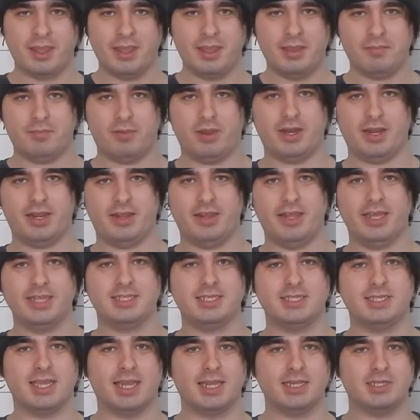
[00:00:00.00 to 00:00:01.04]
But in this
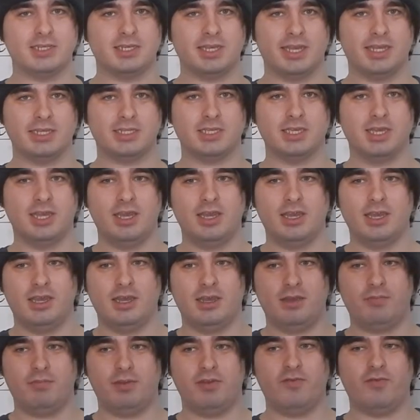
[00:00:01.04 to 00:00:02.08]
sense, it's
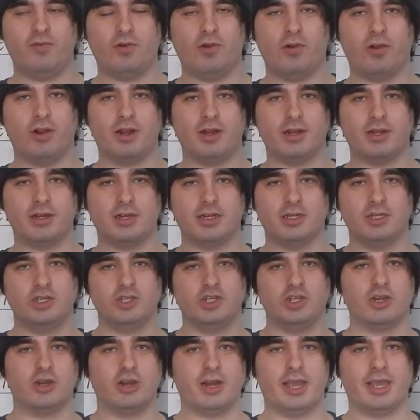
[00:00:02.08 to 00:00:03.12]
before,
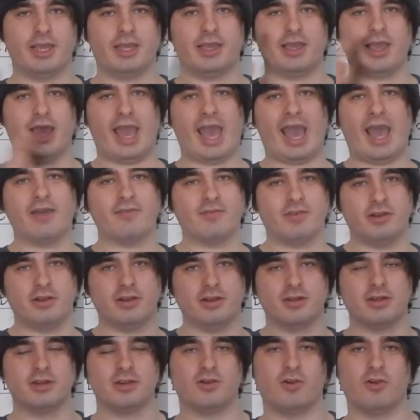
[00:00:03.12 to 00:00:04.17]
during,
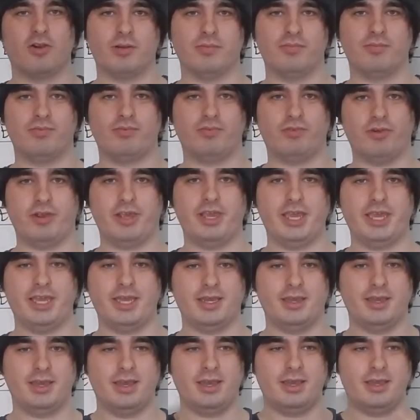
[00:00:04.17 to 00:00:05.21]
after, or pre,
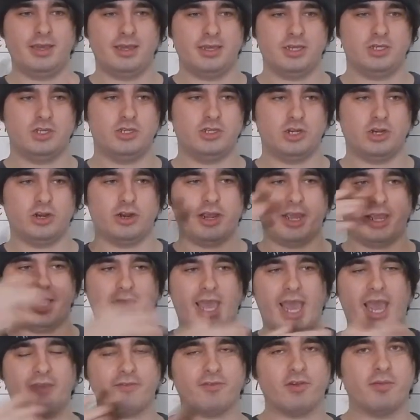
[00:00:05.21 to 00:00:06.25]
during,
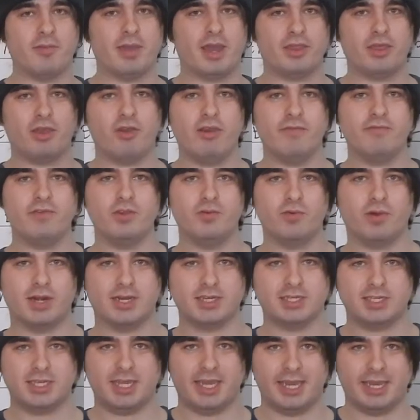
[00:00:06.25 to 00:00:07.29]
aftermath, however you want to
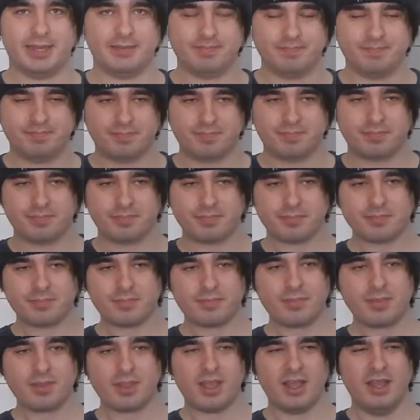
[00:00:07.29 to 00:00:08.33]
say it.
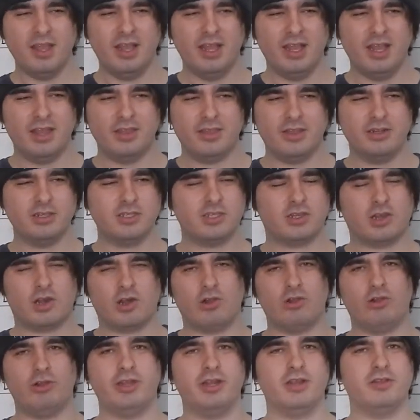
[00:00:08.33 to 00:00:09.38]
There's
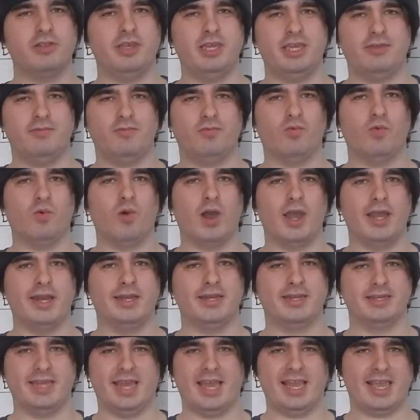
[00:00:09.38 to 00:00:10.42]
clearly one
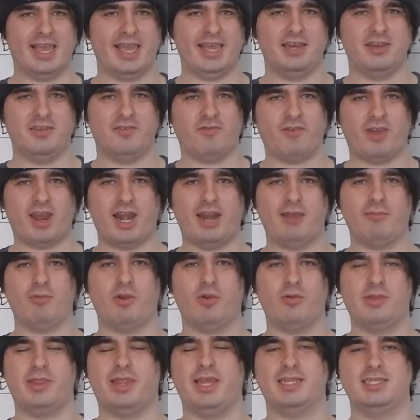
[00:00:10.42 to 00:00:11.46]
decade-defining
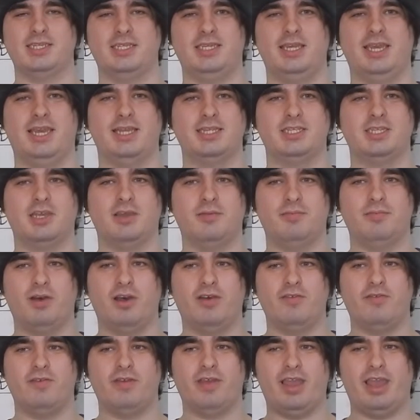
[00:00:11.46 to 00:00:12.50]
moment that stands
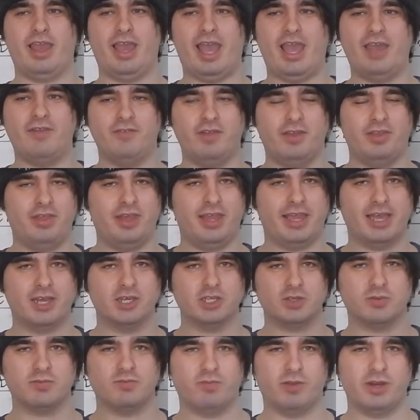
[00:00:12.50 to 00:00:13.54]
above everything
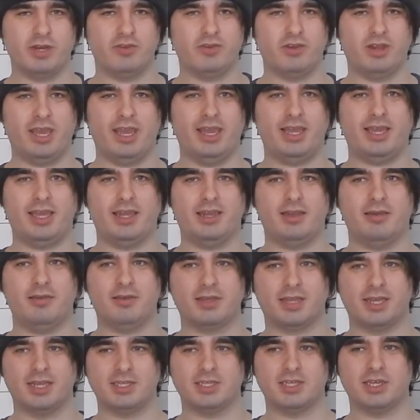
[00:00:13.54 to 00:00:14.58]
else when you take into
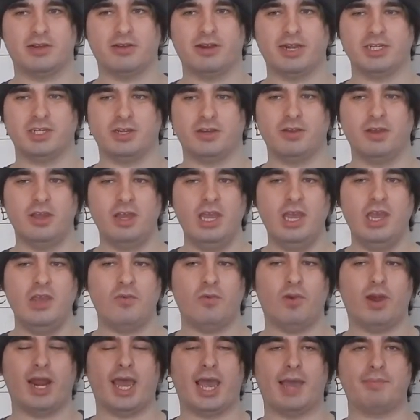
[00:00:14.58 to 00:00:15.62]
consideration
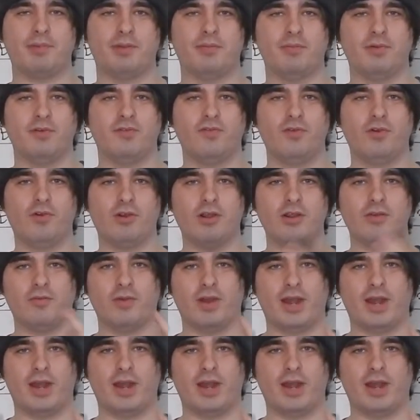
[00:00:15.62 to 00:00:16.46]
what happened before, what